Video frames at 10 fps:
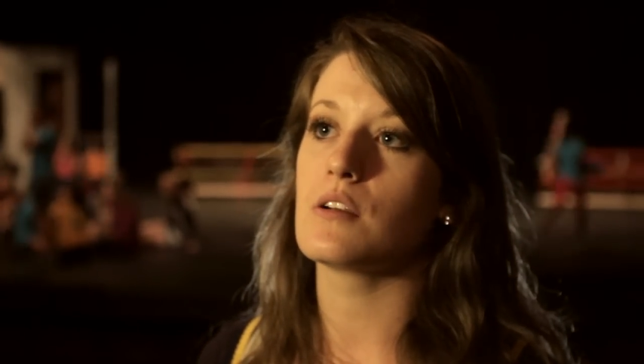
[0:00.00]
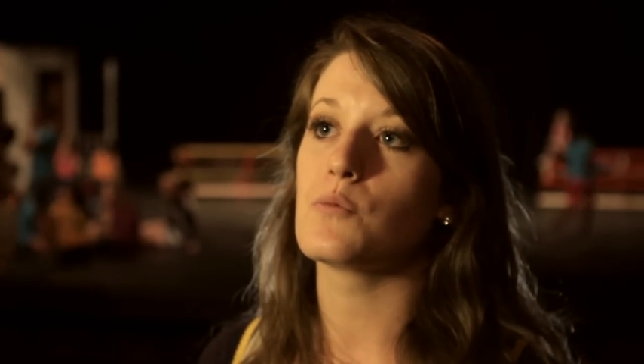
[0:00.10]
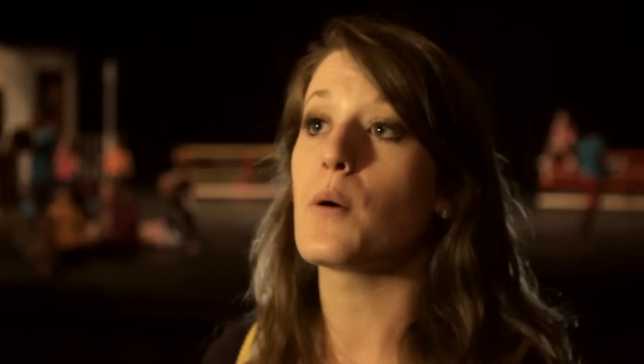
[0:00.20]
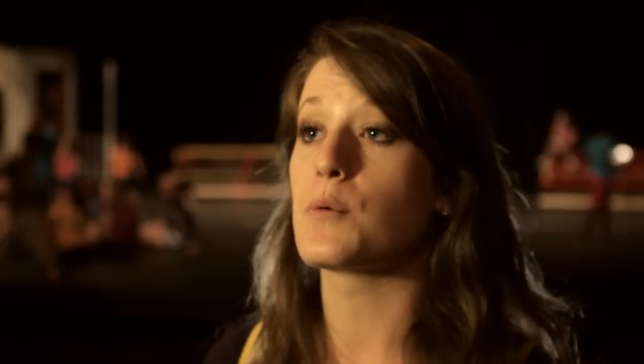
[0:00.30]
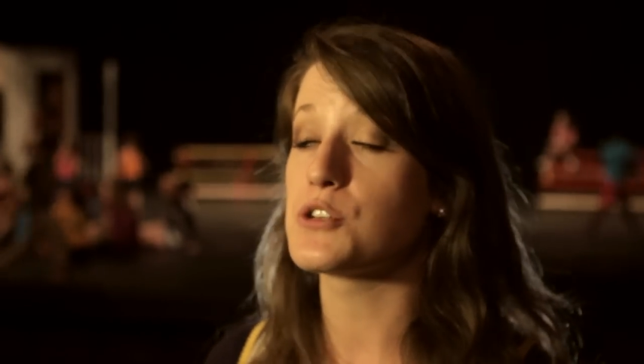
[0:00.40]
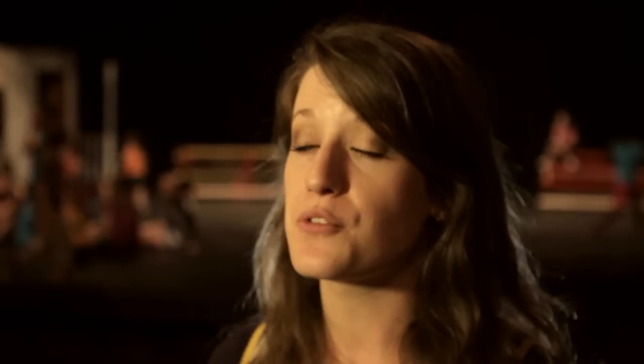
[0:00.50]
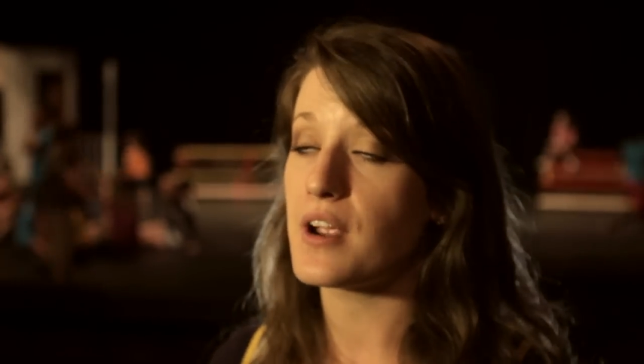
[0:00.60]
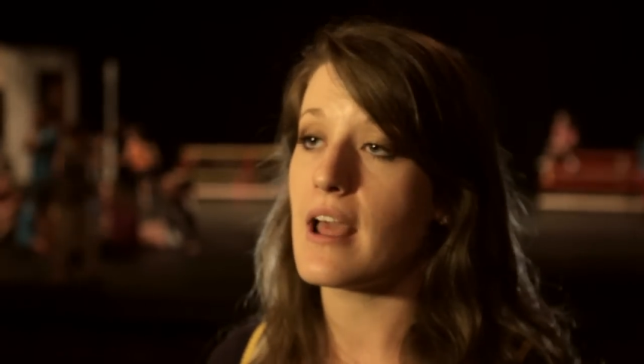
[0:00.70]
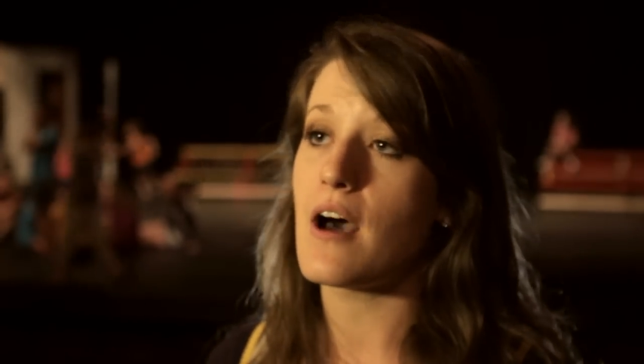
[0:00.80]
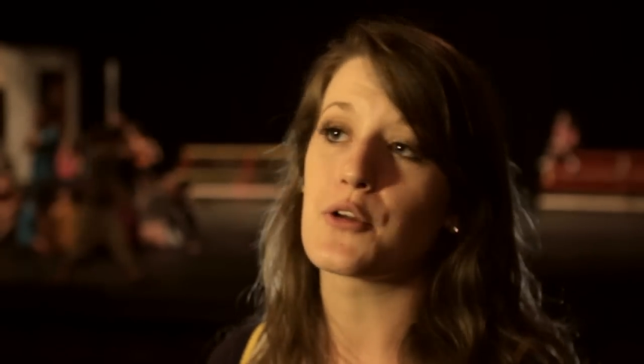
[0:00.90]
what we're doing
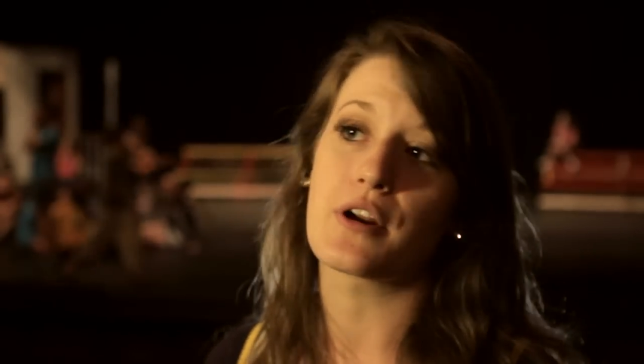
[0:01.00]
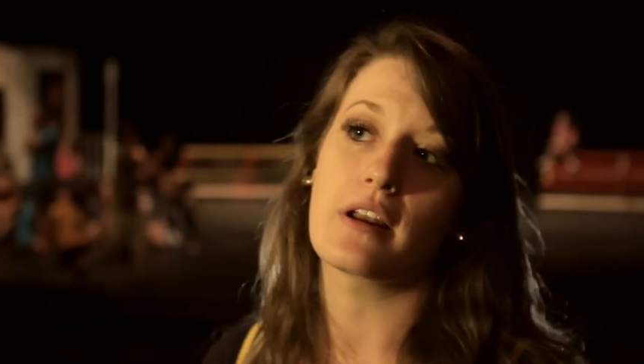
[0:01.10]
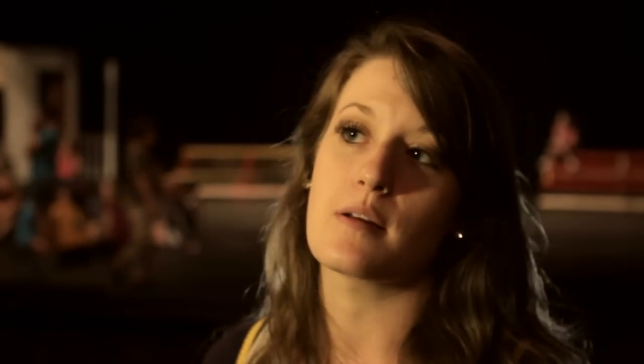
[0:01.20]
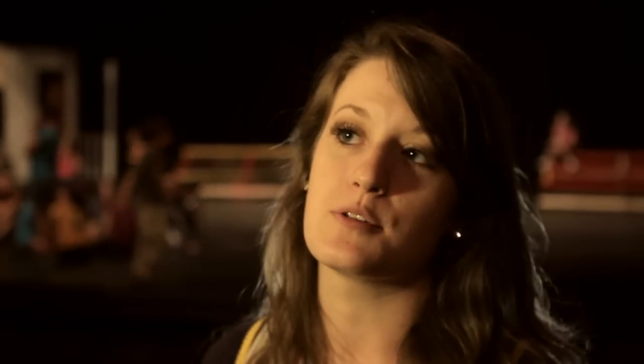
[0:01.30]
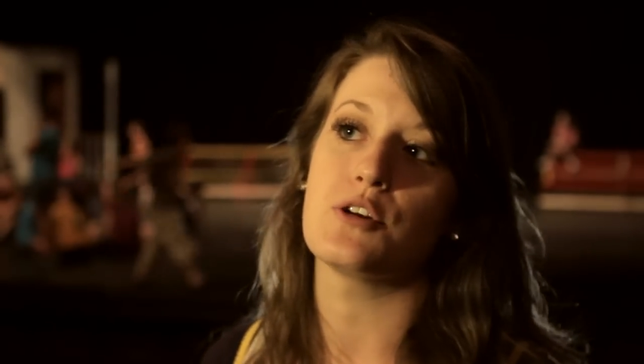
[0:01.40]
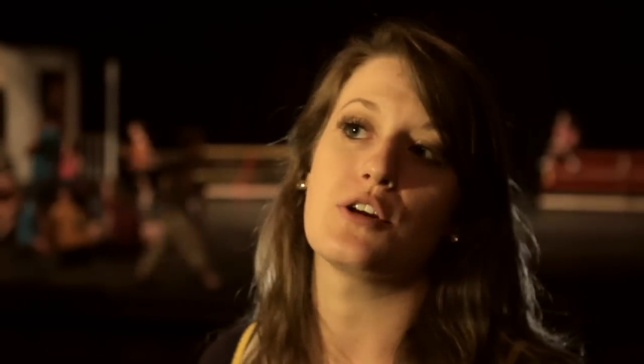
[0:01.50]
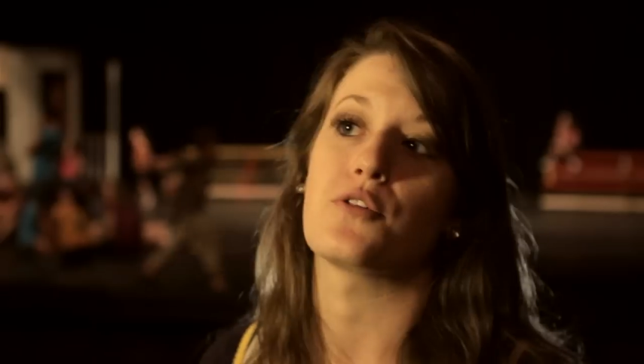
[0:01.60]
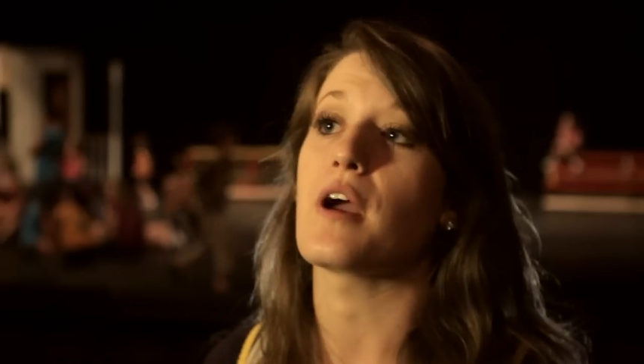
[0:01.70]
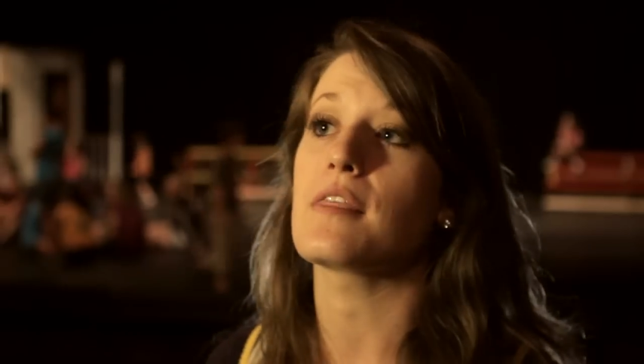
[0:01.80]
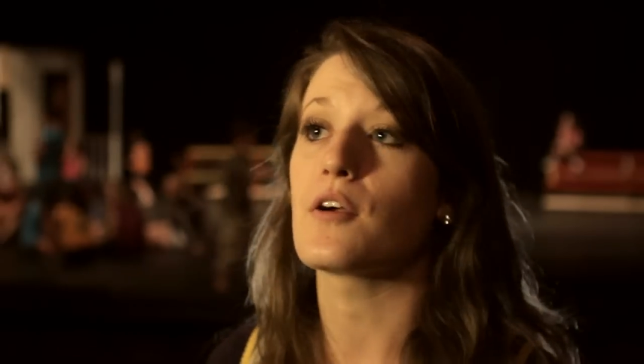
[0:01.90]
right now, they're getting an opportunity to
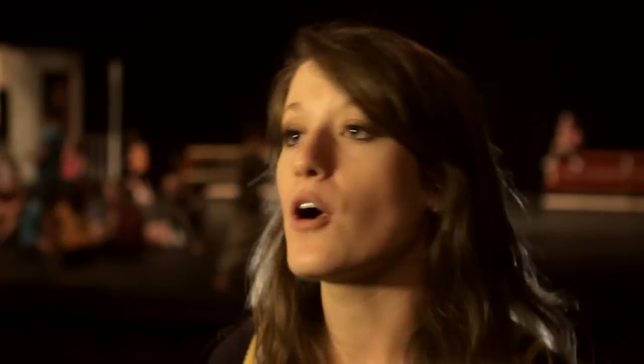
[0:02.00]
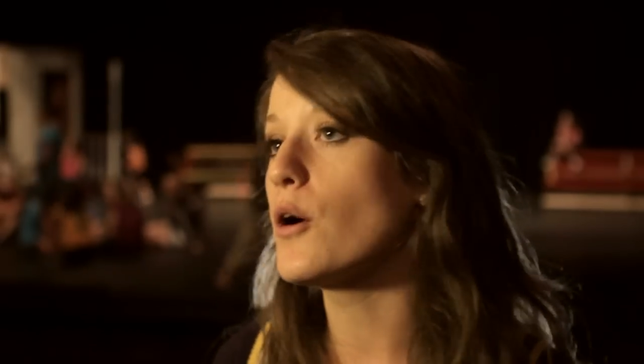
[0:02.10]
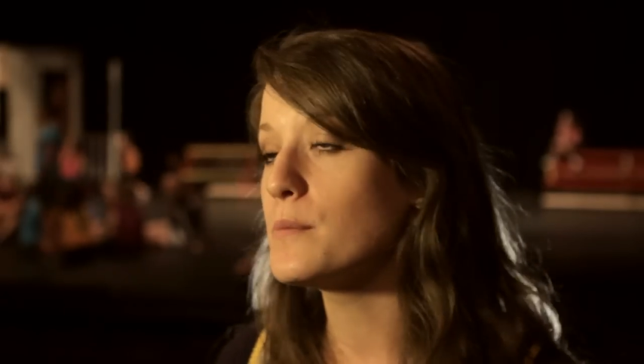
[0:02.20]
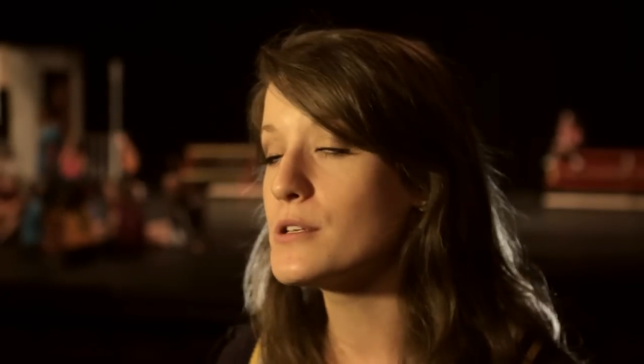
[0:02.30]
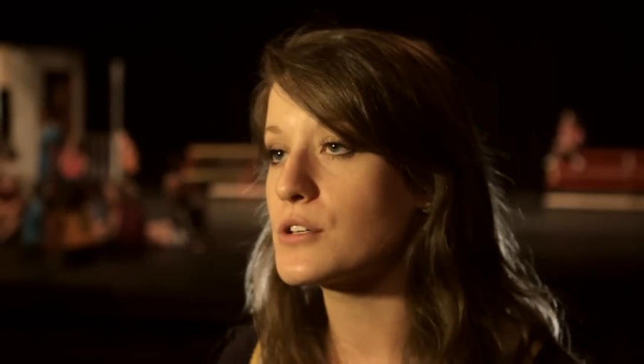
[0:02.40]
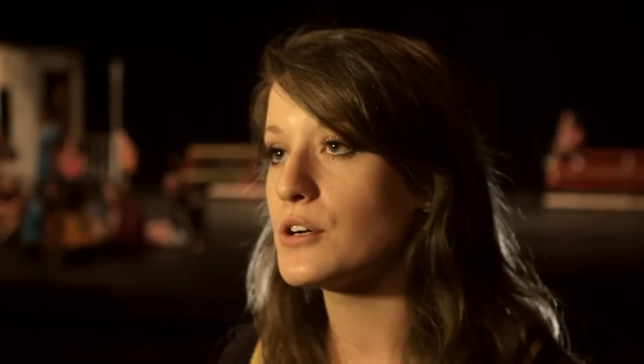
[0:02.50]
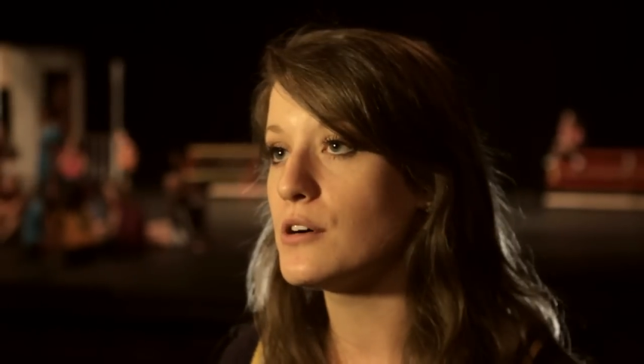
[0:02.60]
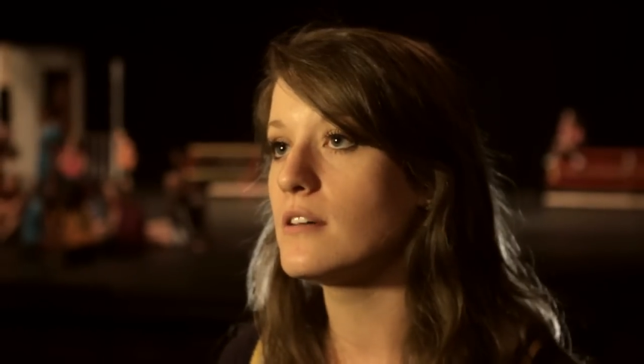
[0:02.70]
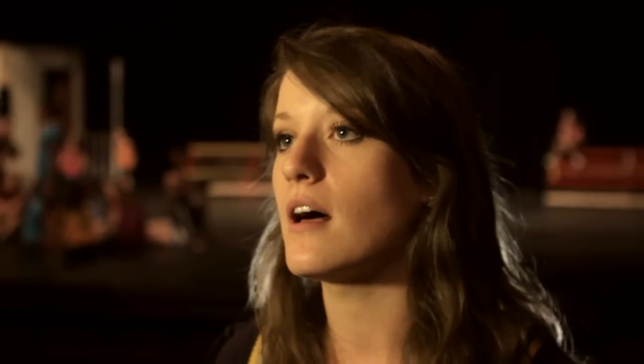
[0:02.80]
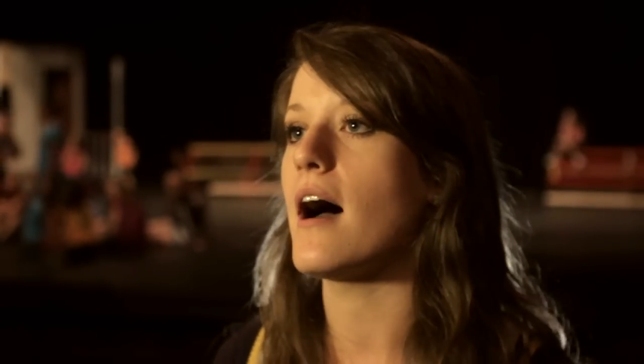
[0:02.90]
write their own musical.